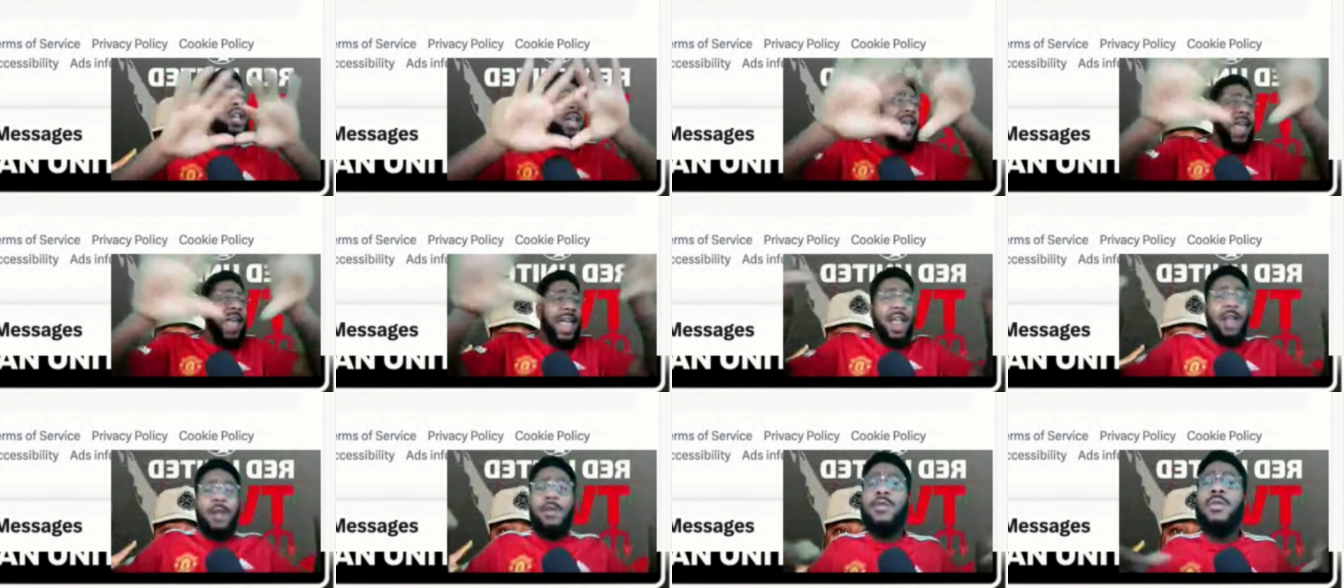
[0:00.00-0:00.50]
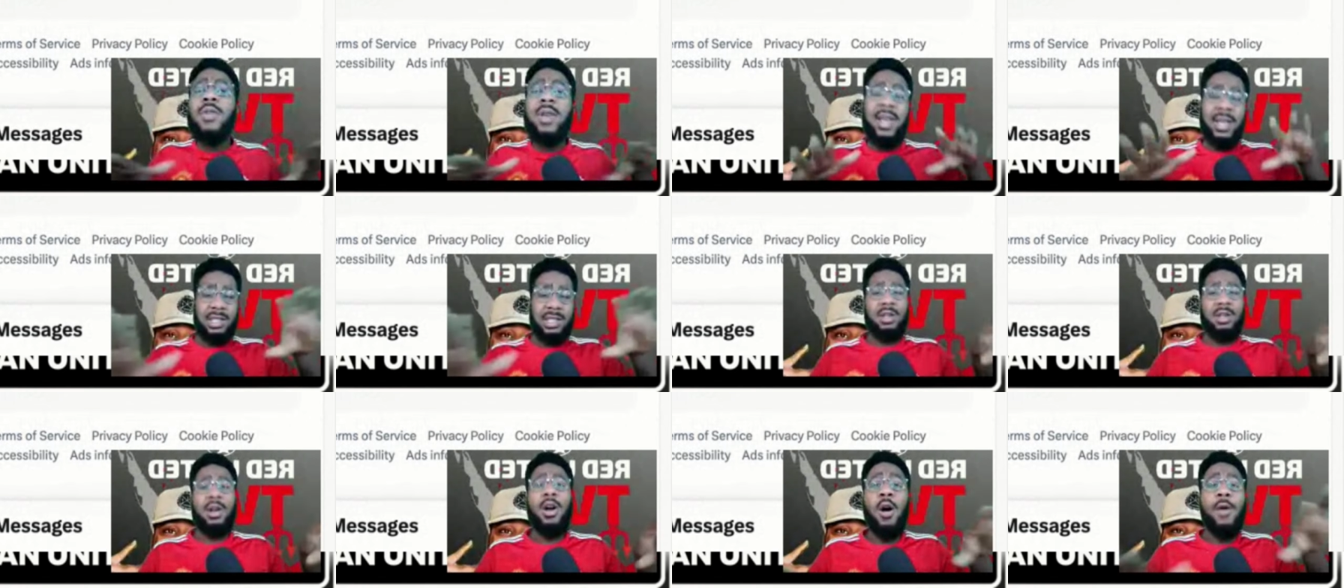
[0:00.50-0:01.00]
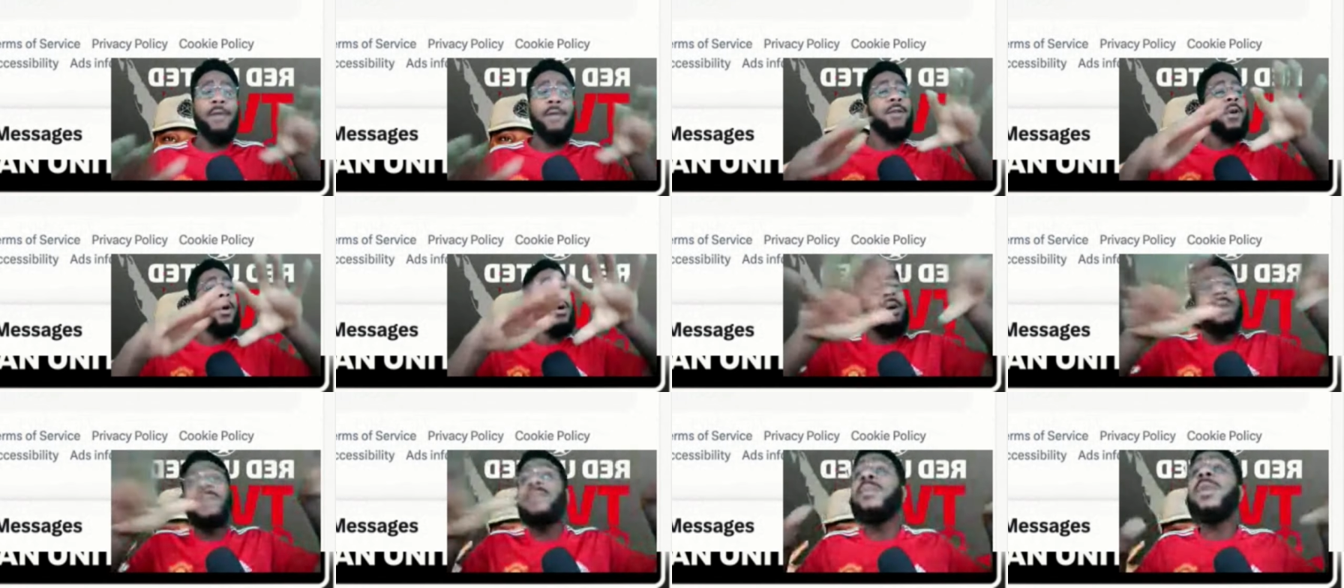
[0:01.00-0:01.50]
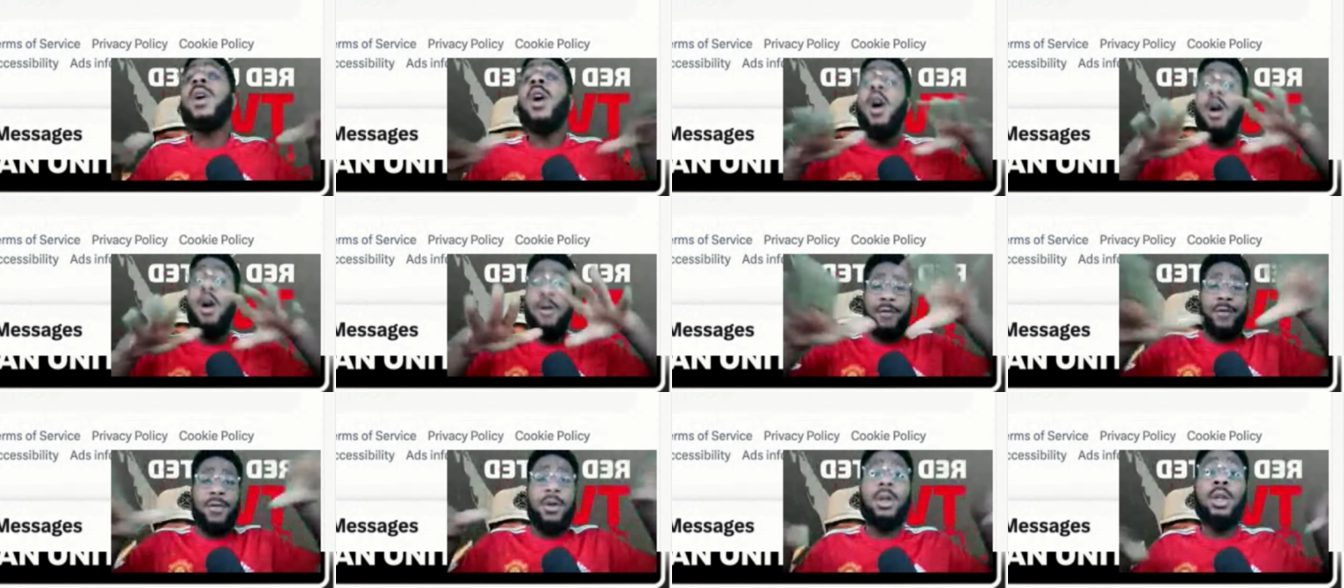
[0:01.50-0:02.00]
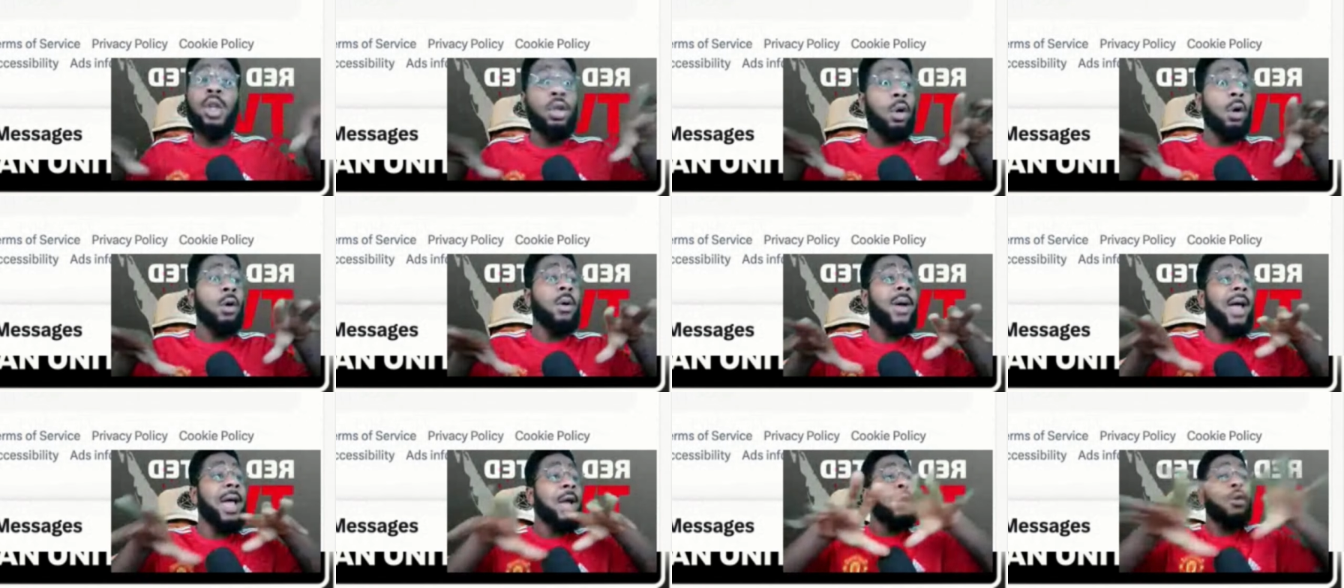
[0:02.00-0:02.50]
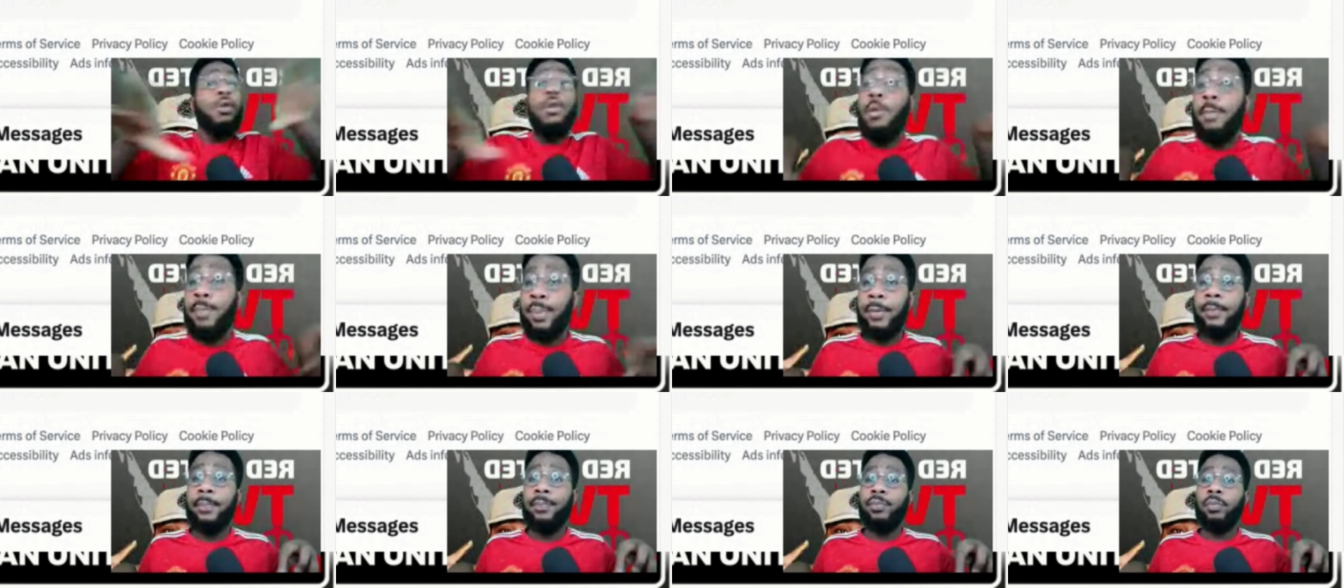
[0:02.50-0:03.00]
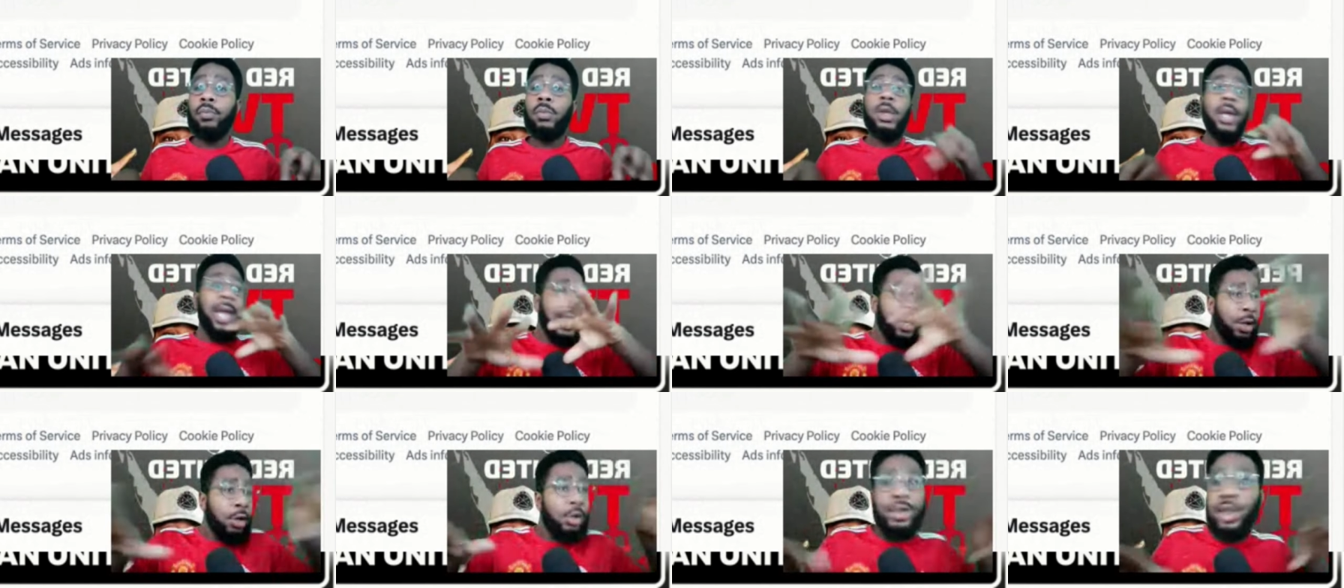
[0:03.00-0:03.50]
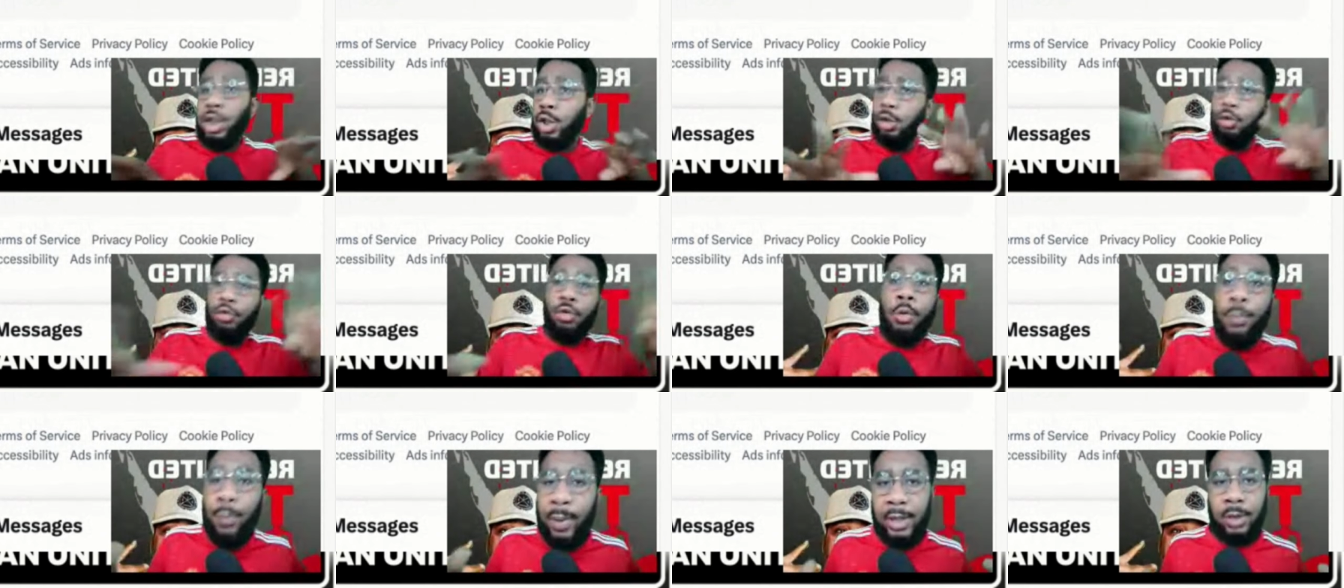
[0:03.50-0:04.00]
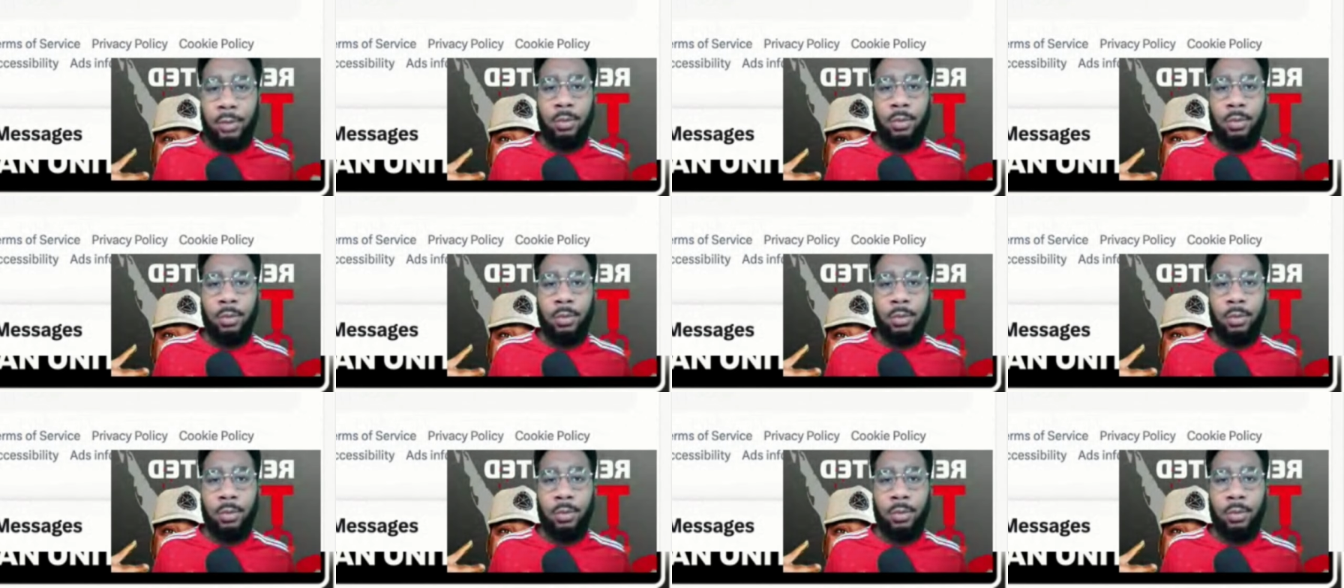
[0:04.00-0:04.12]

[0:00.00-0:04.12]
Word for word: areas of, of you know, a group. Ineos is a group as